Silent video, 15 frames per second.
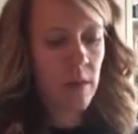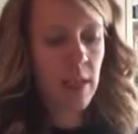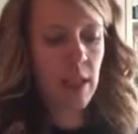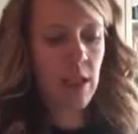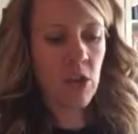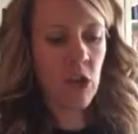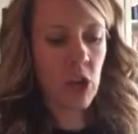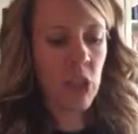
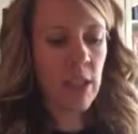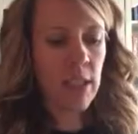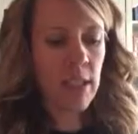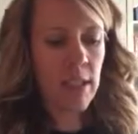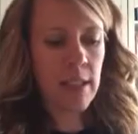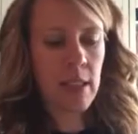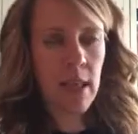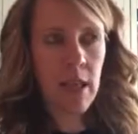that
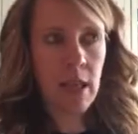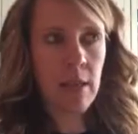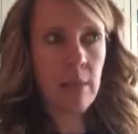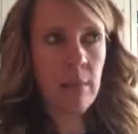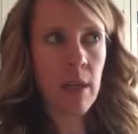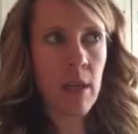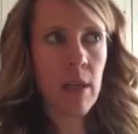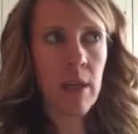she's
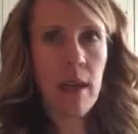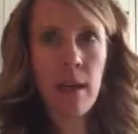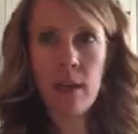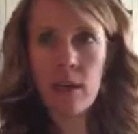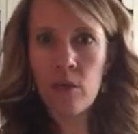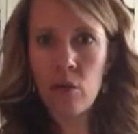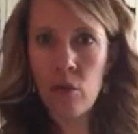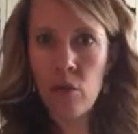a
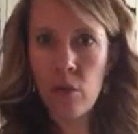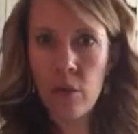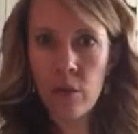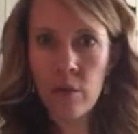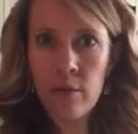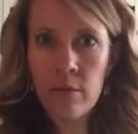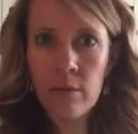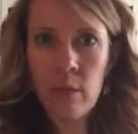nice
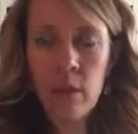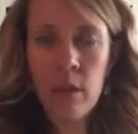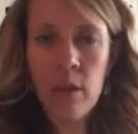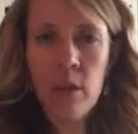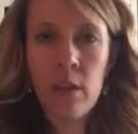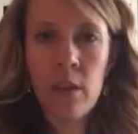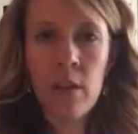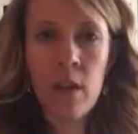girl,
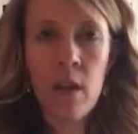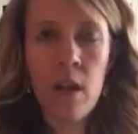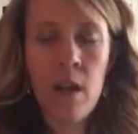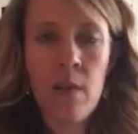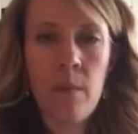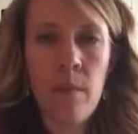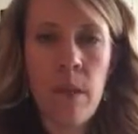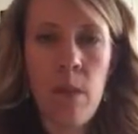
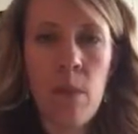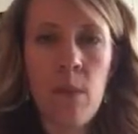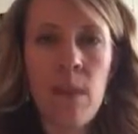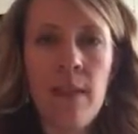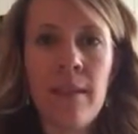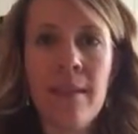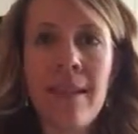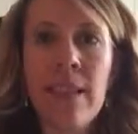that would
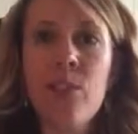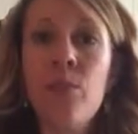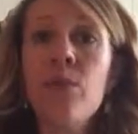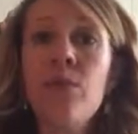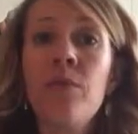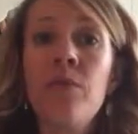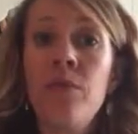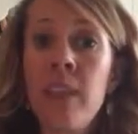be c'est
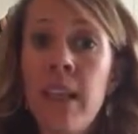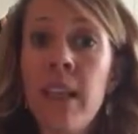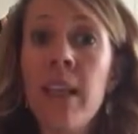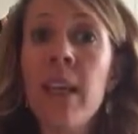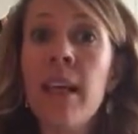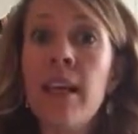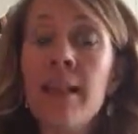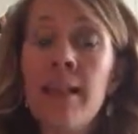une
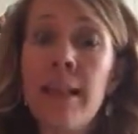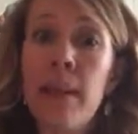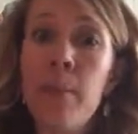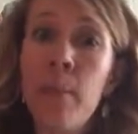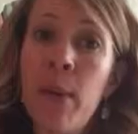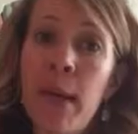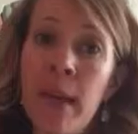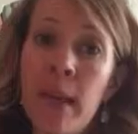fille
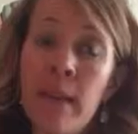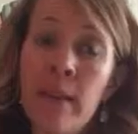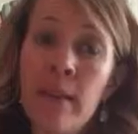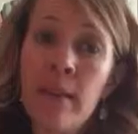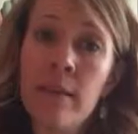sympa.